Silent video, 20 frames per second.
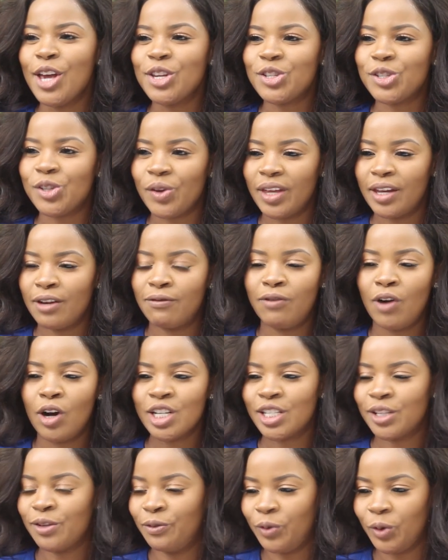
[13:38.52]
so then,
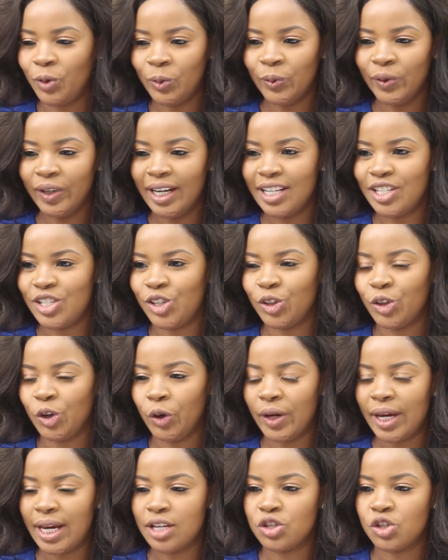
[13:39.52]
fast forward, you know,
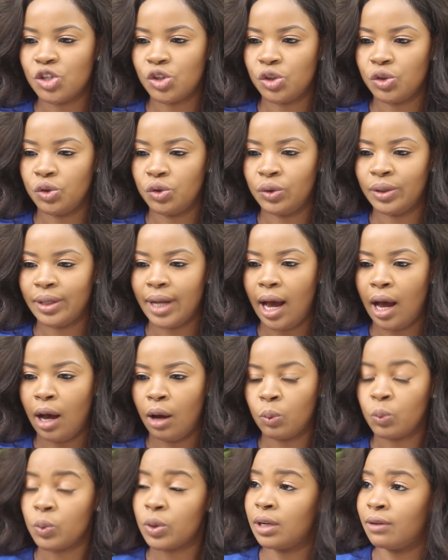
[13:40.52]
into
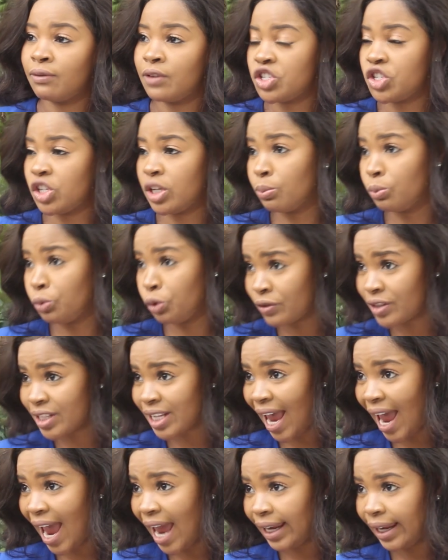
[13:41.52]
now, we eventually moved
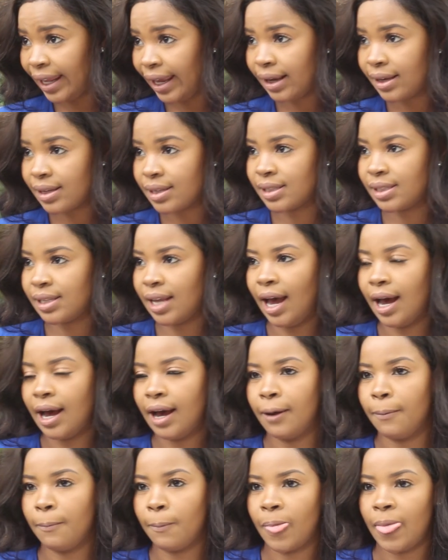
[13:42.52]
to Alex.
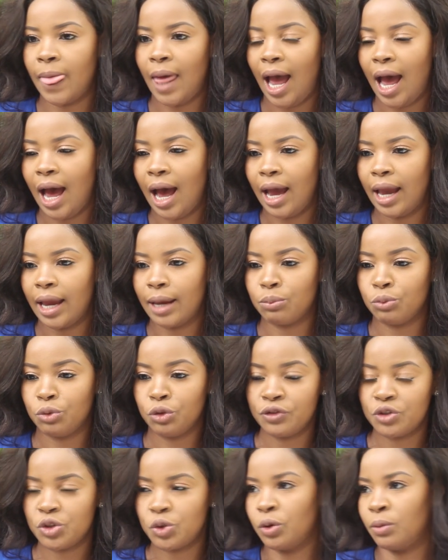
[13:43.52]
Um, I
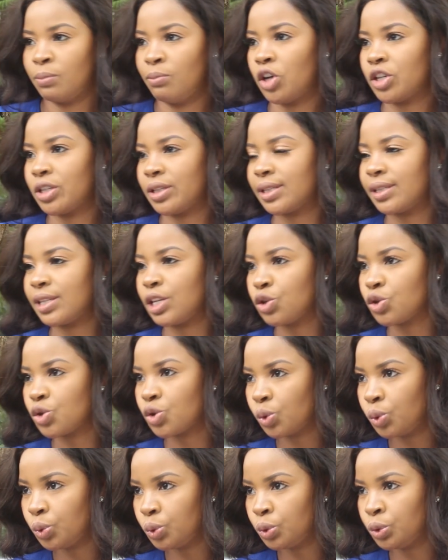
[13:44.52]
moved to a Model C
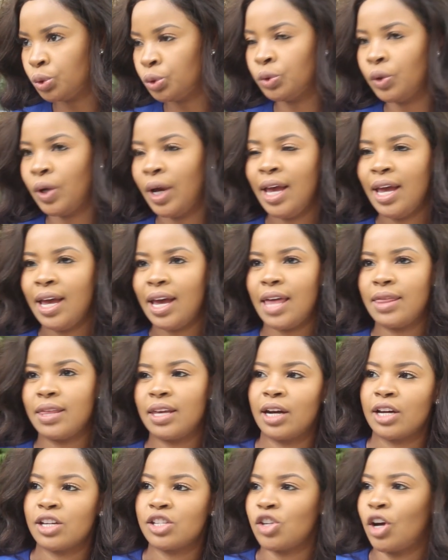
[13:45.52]
school, and
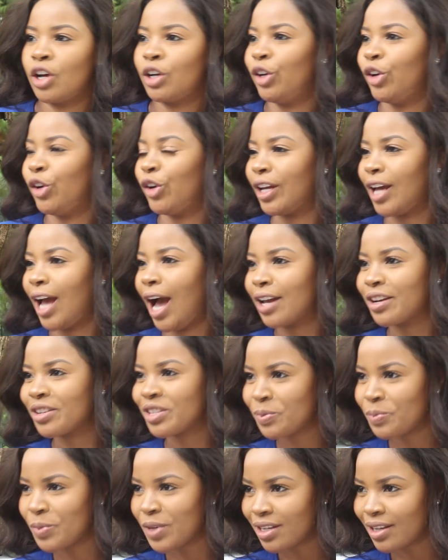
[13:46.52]
then I started learning how to
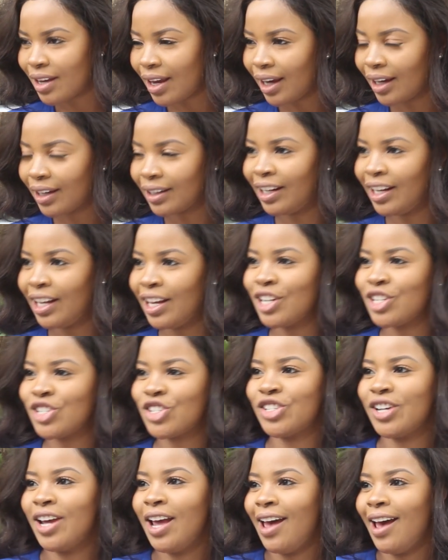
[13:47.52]
speak
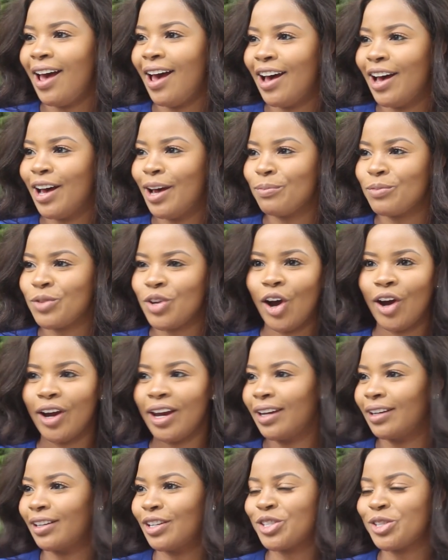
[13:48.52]
English. Um, yeah,
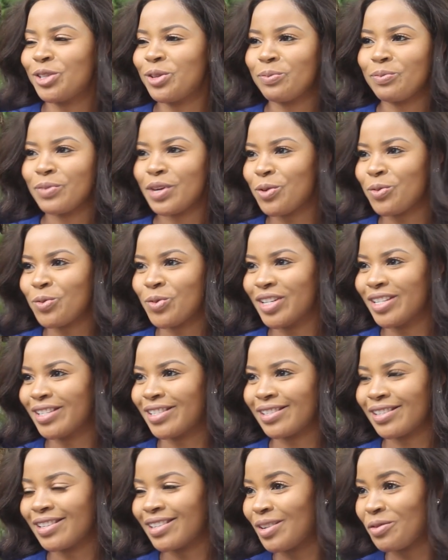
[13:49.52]
English to me
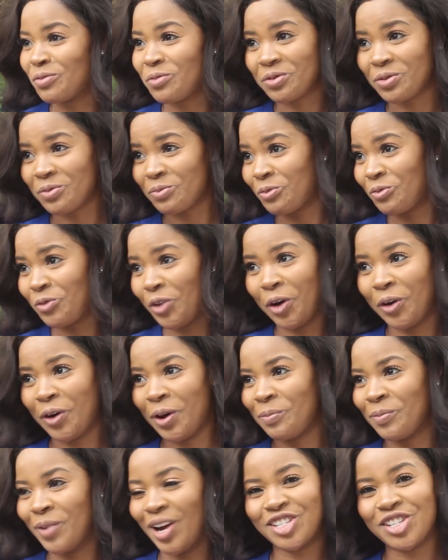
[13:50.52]
was
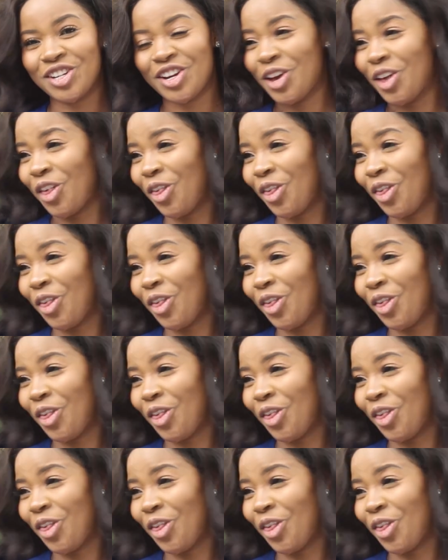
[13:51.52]
very much